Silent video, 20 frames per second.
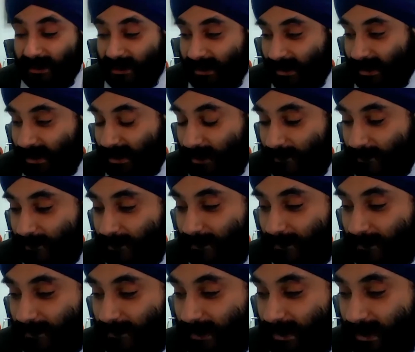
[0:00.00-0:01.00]

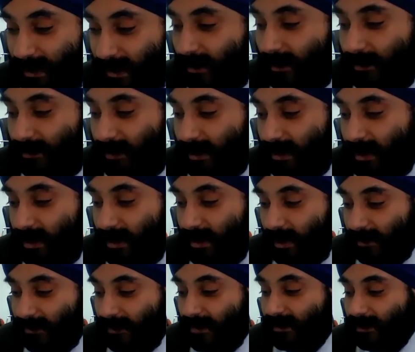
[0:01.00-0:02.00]
and I
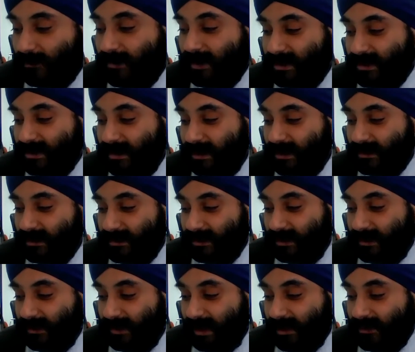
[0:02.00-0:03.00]
think the reason is
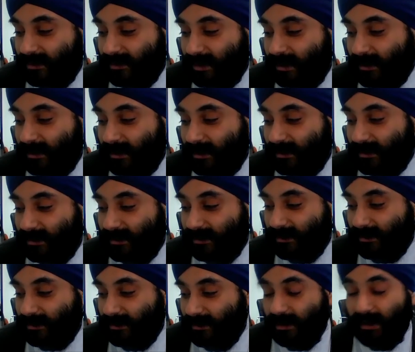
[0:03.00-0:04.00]
they think,
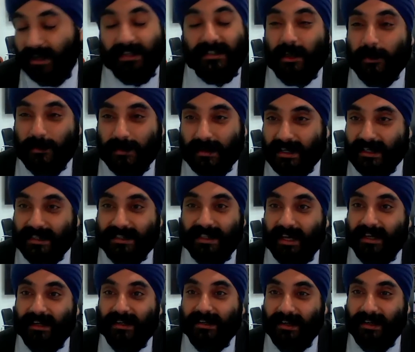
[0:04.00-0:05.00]
it's only
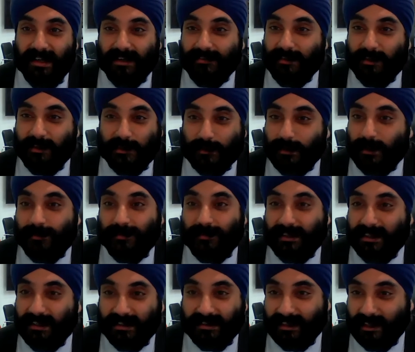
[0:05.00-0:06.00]
10, 11, 12,
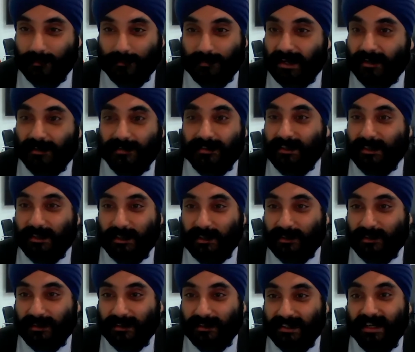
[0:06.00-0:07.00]
13 pounds I
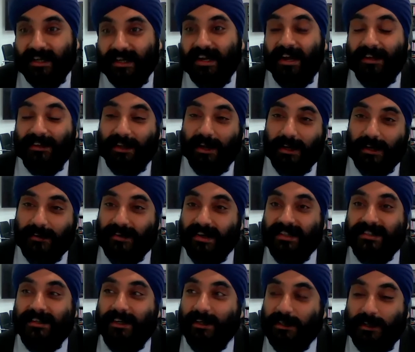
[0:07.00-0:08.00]
charge. And the only
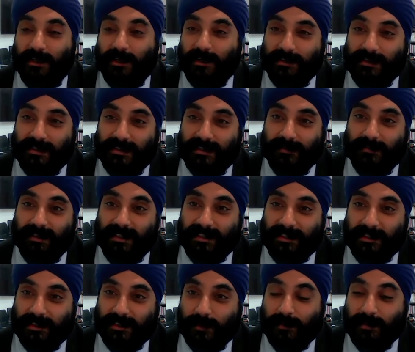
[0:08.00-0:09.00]
reason I charge them is
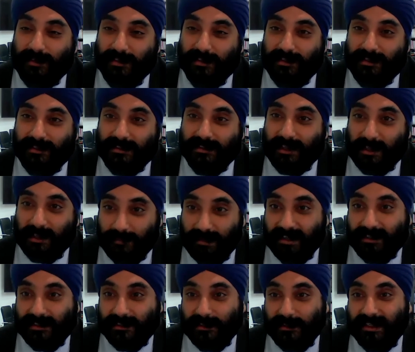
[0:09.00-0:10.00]
because I want you to
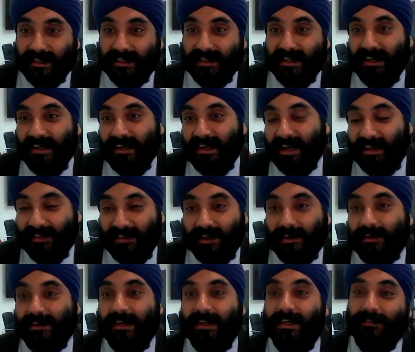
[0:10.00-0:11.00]
commit to it. And then
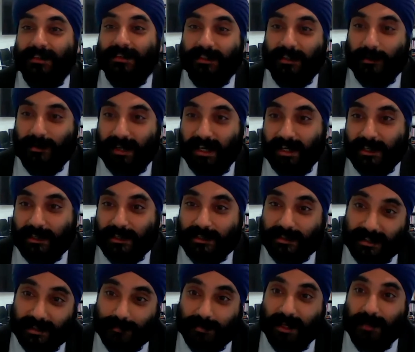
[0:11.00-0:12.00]
I can give a donation
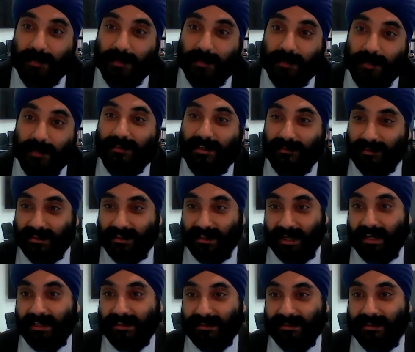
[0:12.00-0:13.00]
to the people who've given the
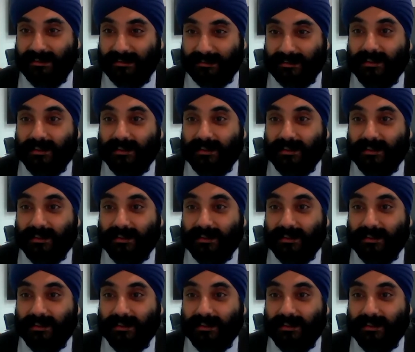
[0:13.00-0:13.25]
access,